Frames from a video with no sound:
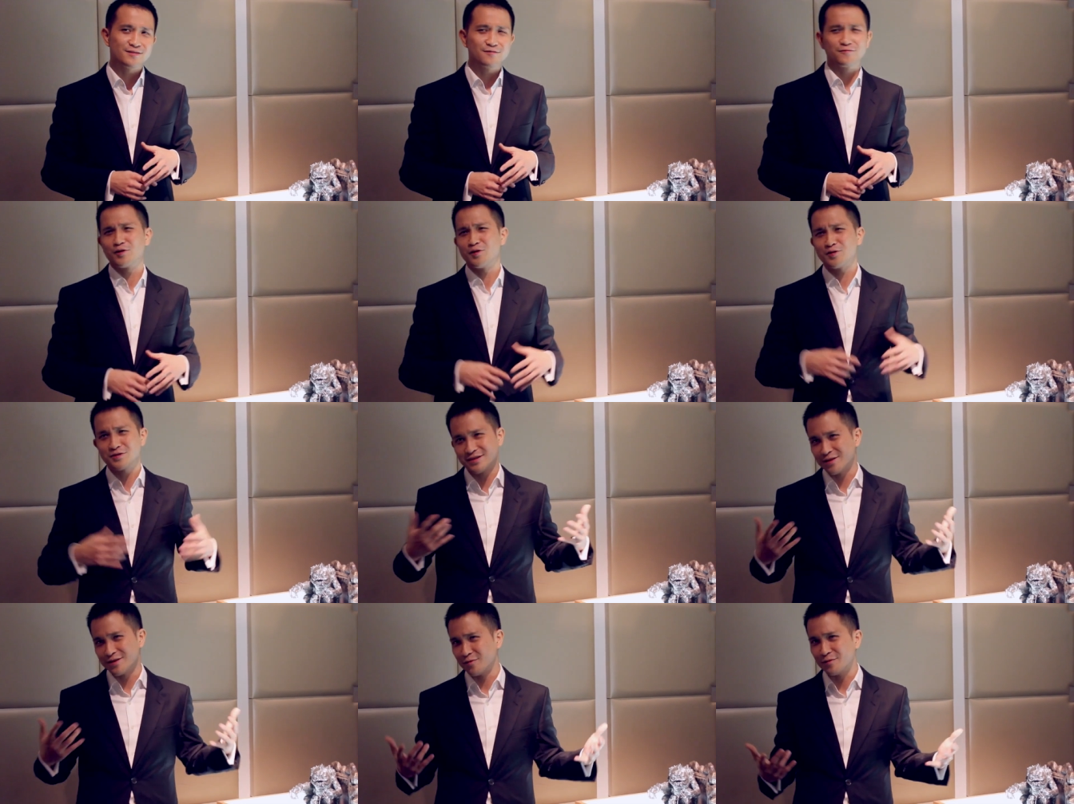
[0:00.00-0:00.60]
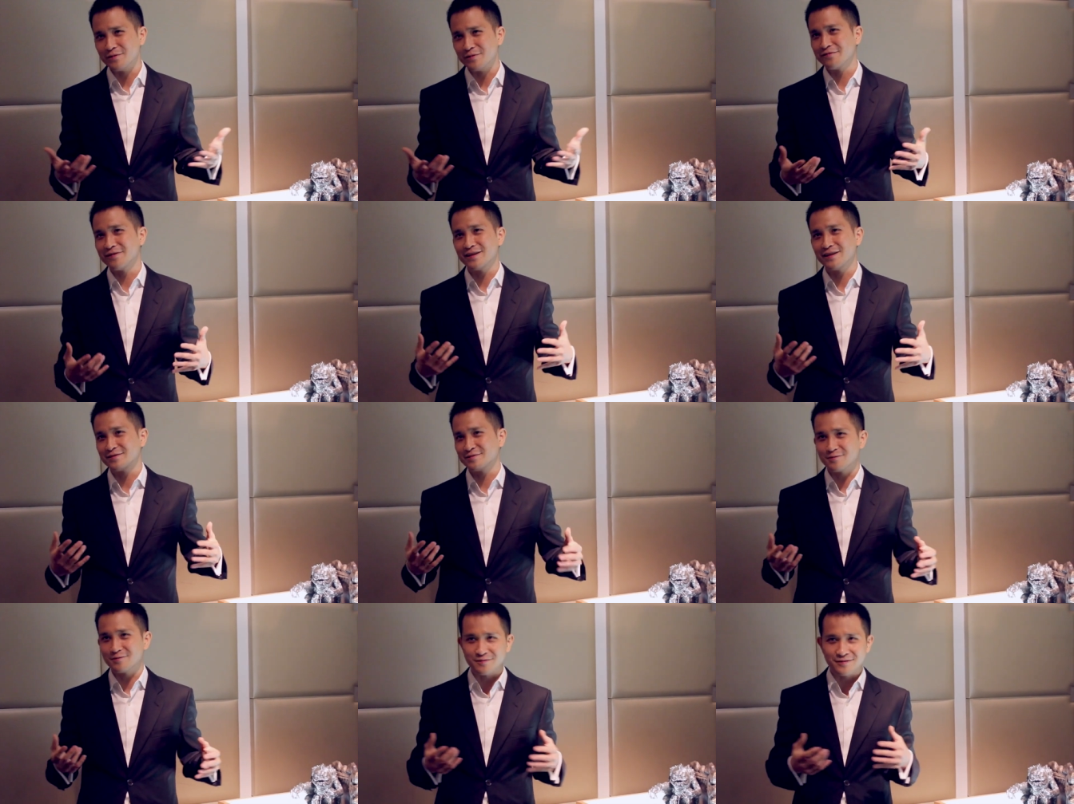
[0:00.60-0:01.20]
And of course, there will be
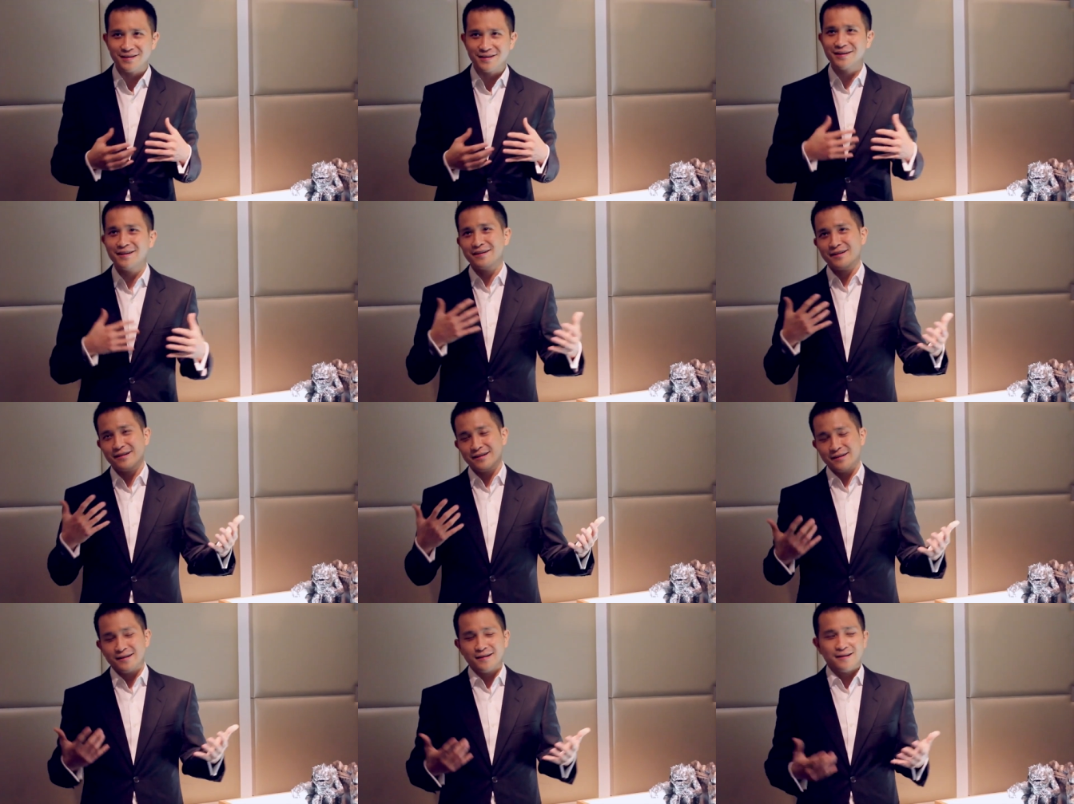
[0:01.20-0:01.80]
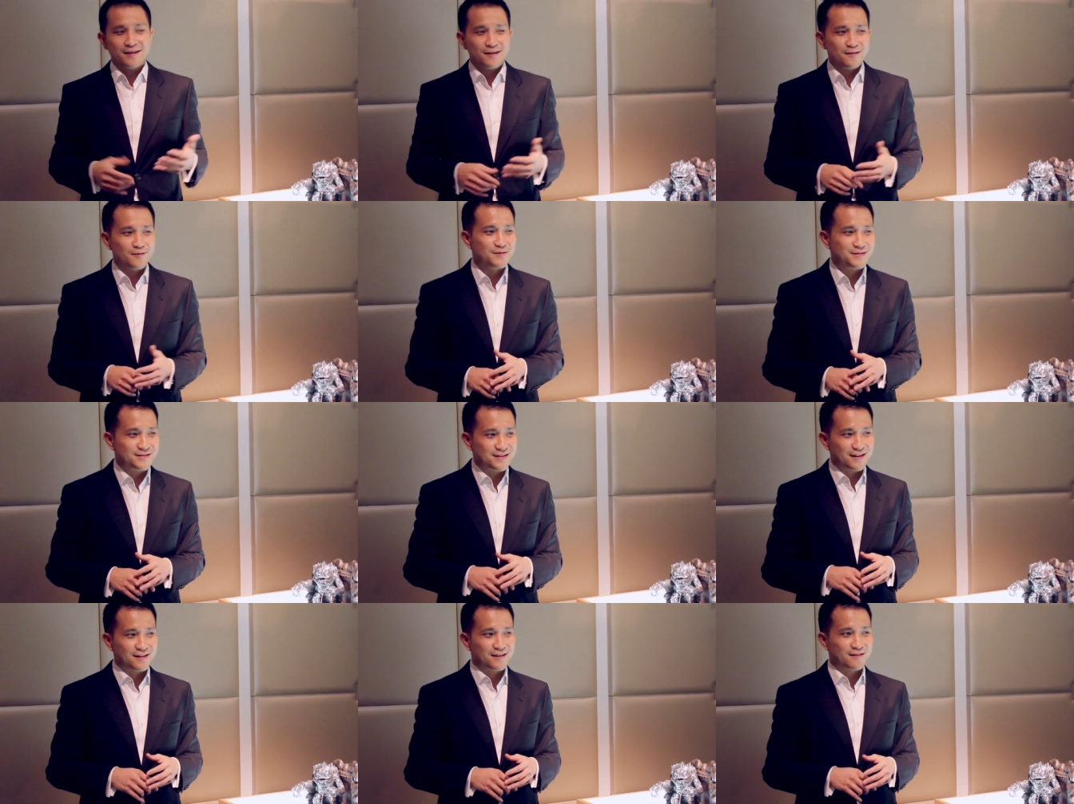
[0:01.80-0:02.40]
fans who
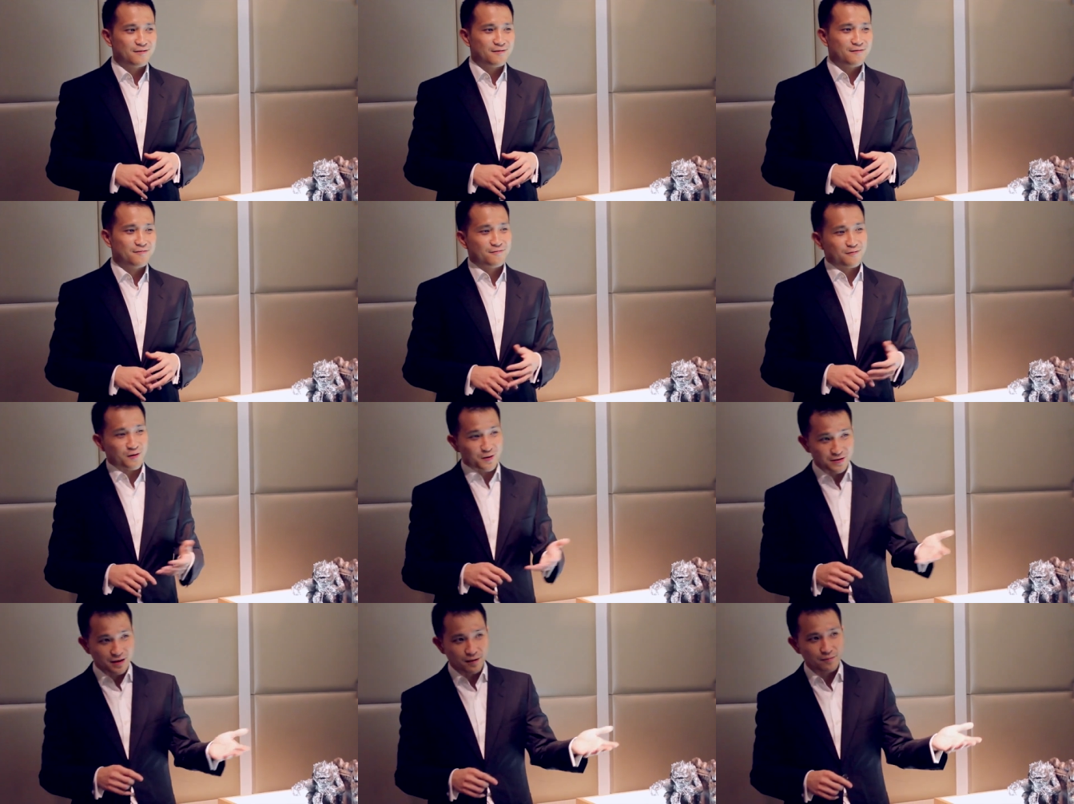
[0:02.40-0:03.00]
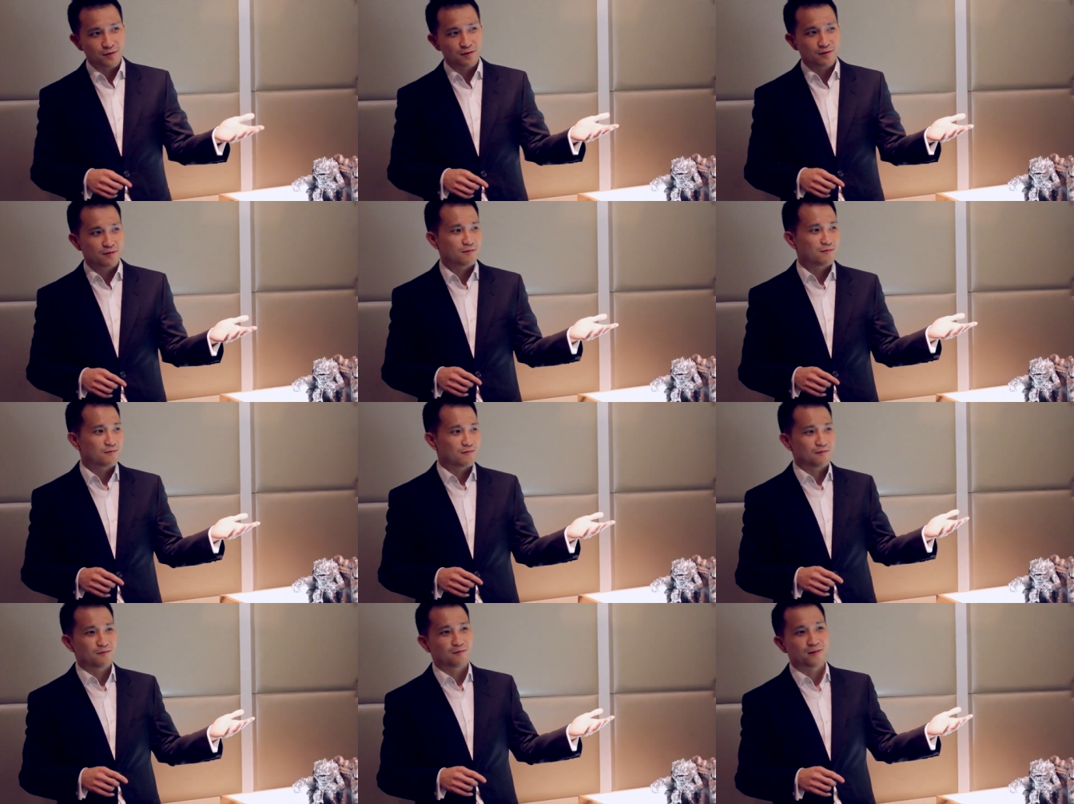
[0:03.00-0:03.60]
will say, for example,
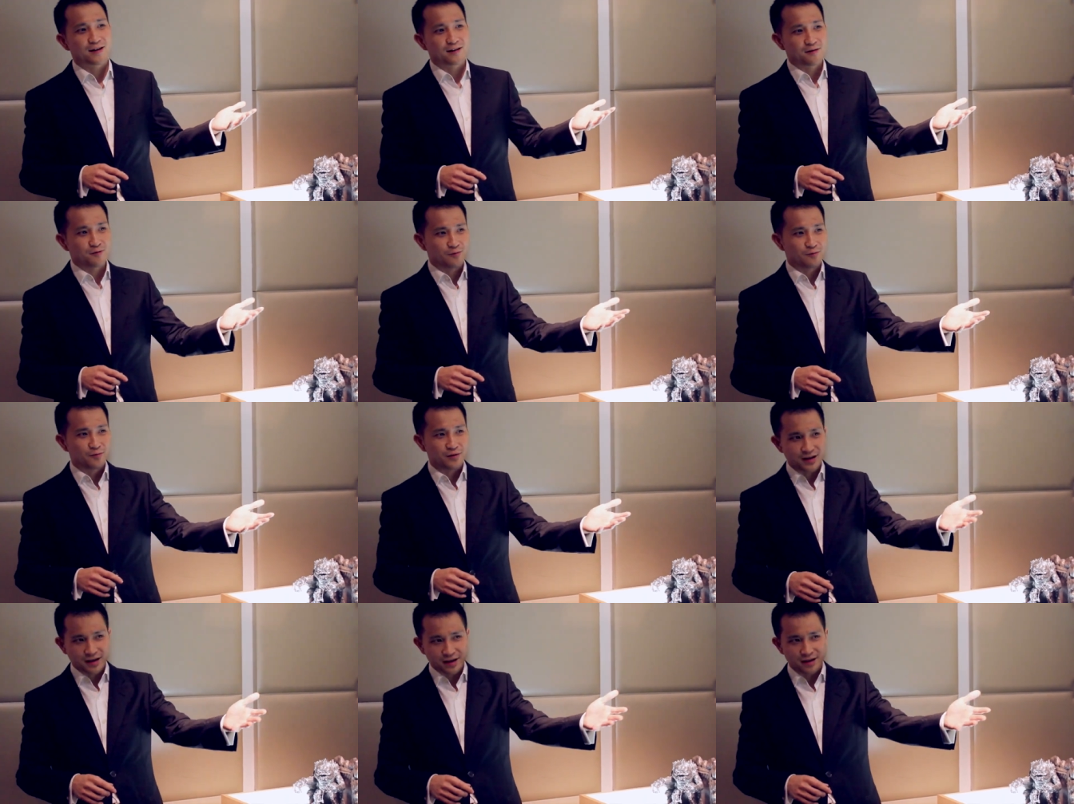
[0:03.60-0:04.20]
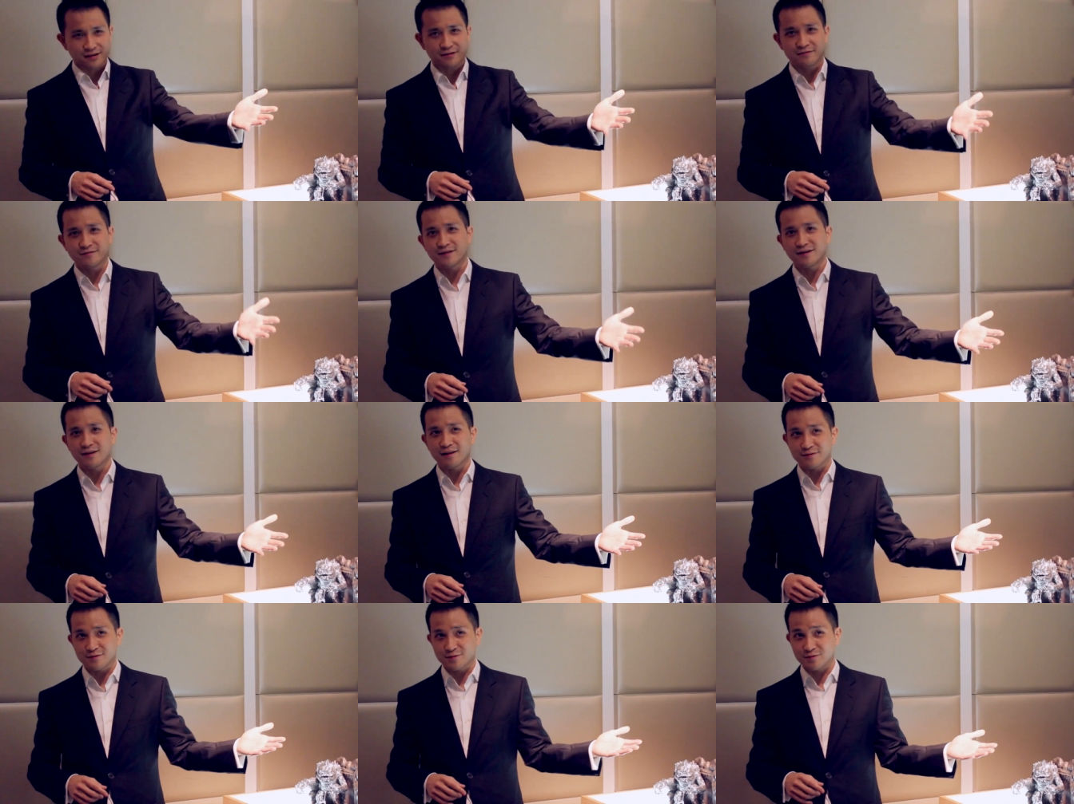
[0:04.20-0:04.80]
why don't we have
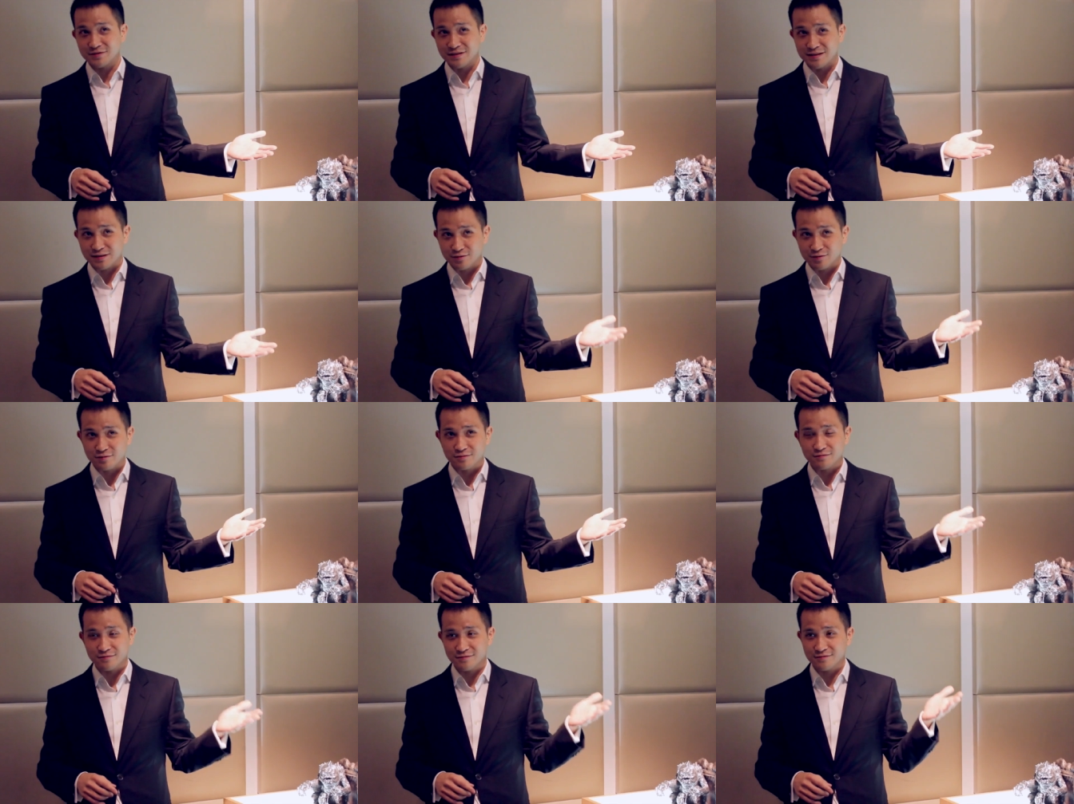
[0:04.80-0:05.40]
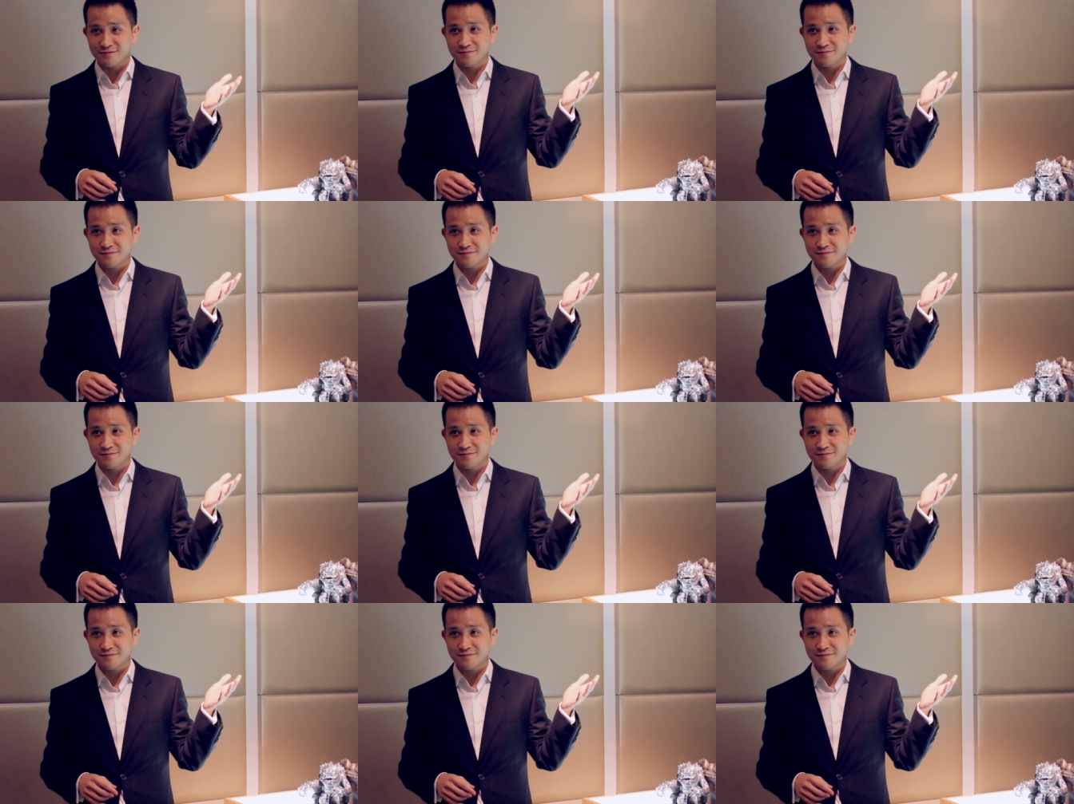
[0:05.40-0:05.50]
an R two D two?